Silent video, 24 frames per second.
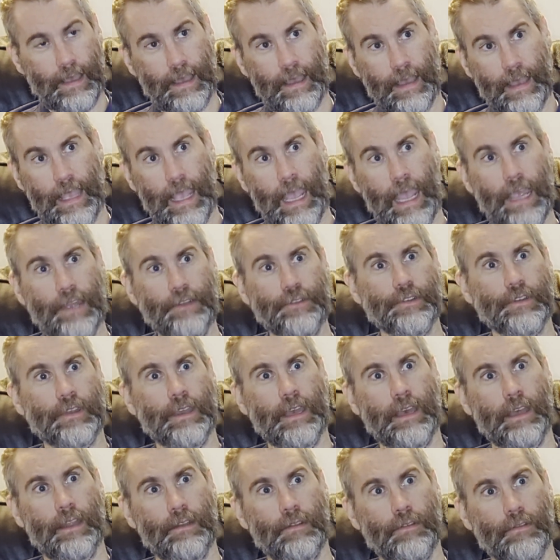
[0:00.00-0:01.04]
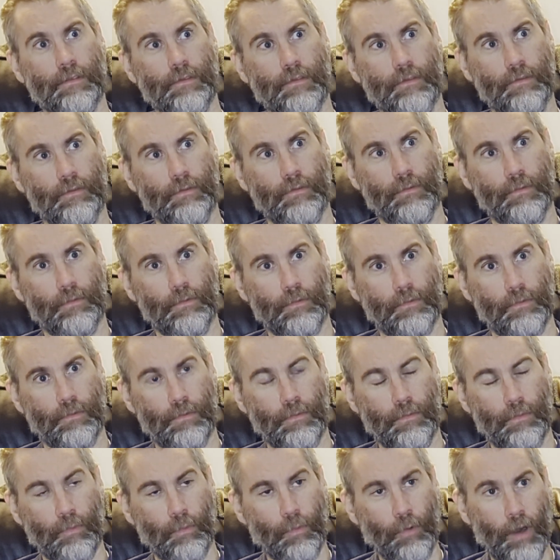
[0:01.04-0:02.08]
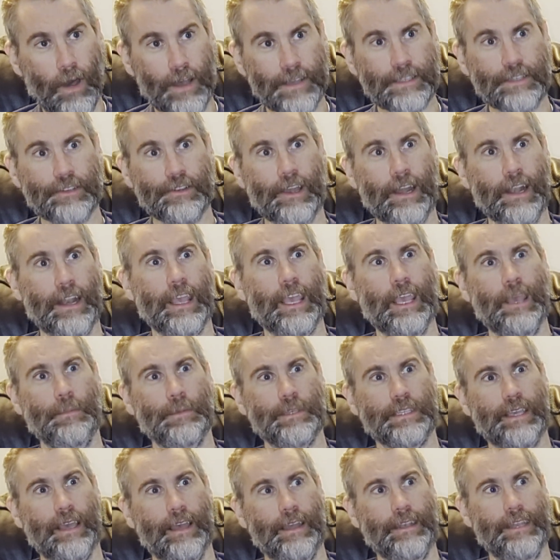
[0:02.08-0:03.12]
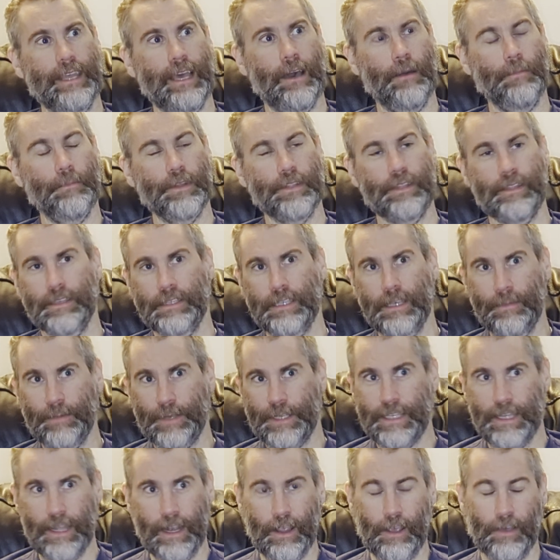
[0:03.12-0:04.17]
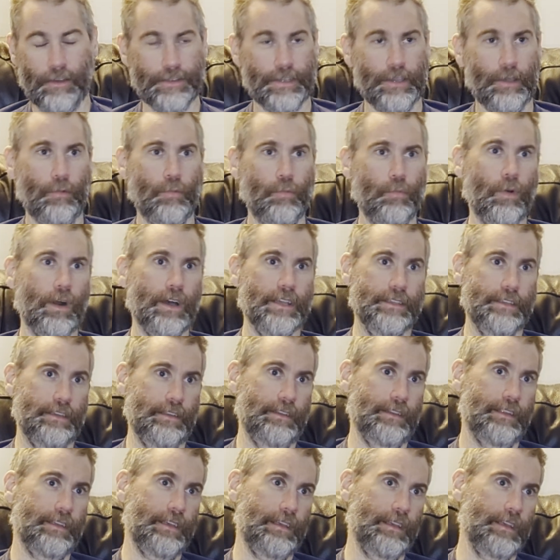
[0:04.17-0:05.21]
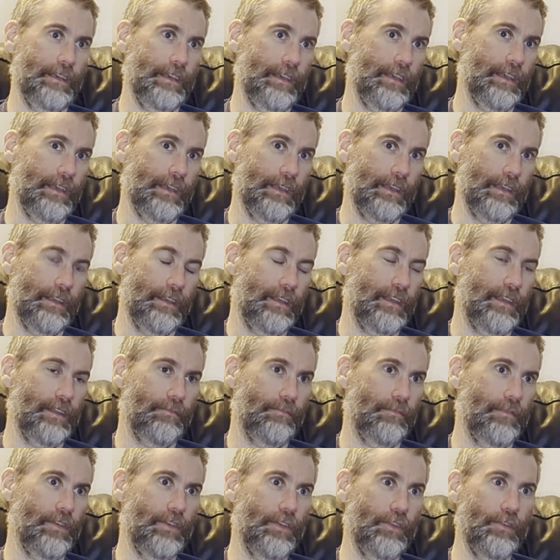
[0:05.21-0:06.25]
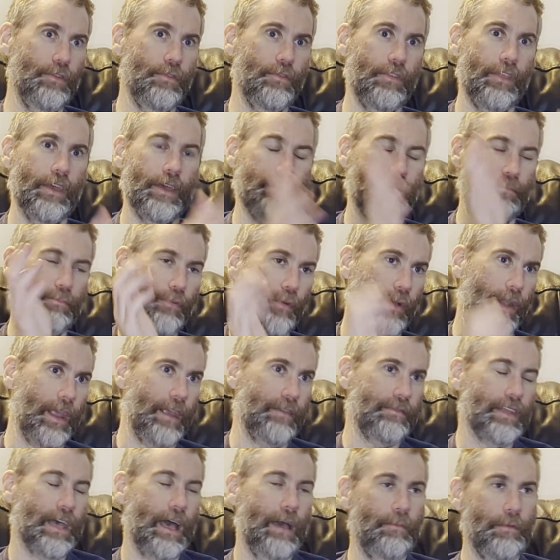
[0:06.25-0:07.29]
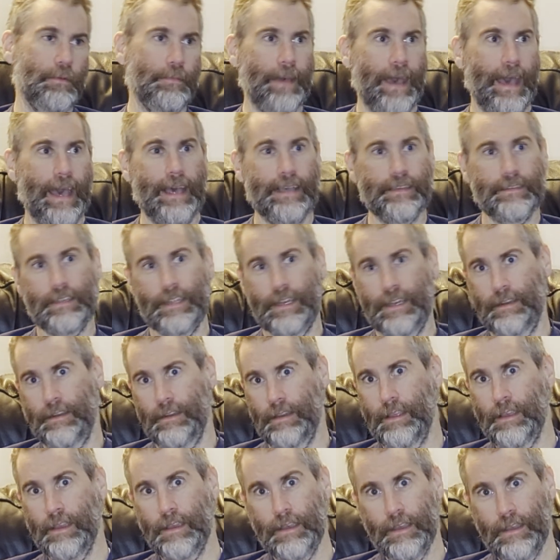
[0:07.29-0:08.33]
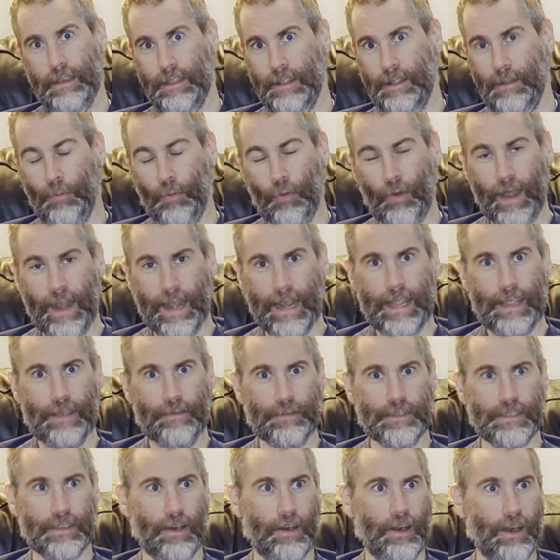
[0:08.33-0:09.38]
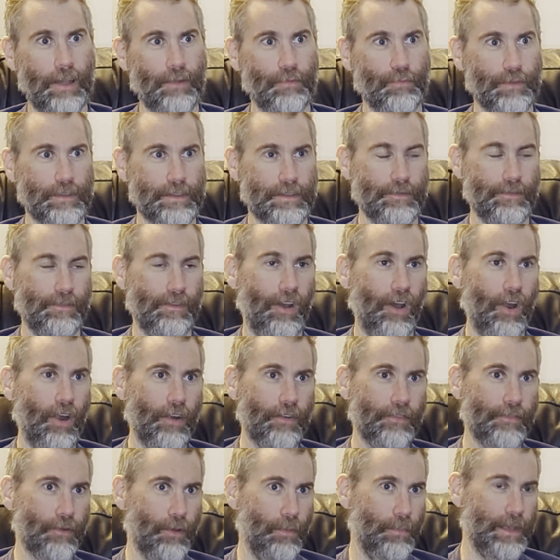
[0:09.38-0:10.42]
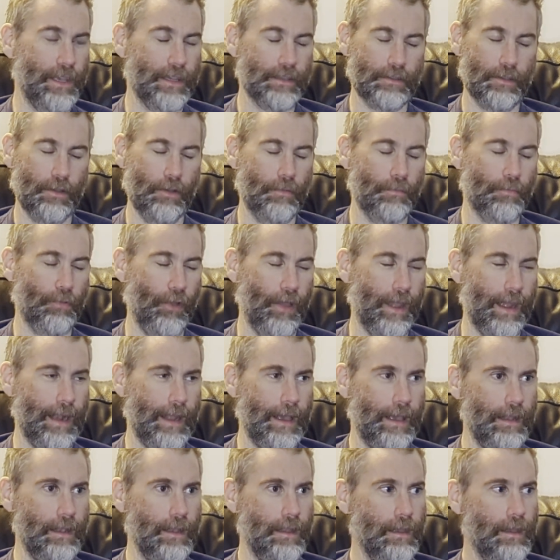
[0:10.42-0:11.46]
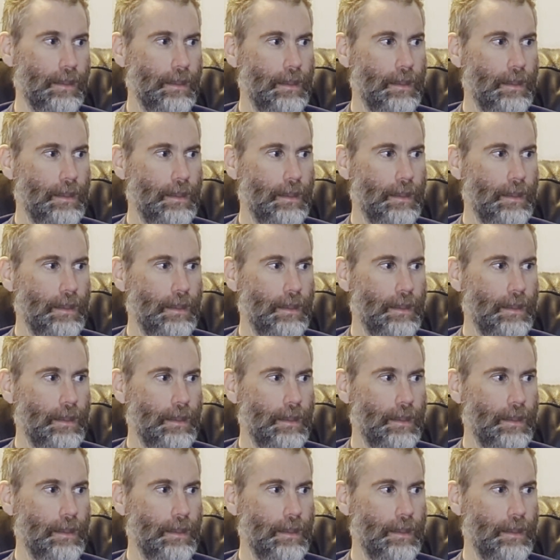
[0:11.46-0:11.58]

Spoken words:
Hadrian was trying to keep his head down, but to some extent he also wasn't. He knew that plenty of time had passed. The planet he was on was far from his home planet,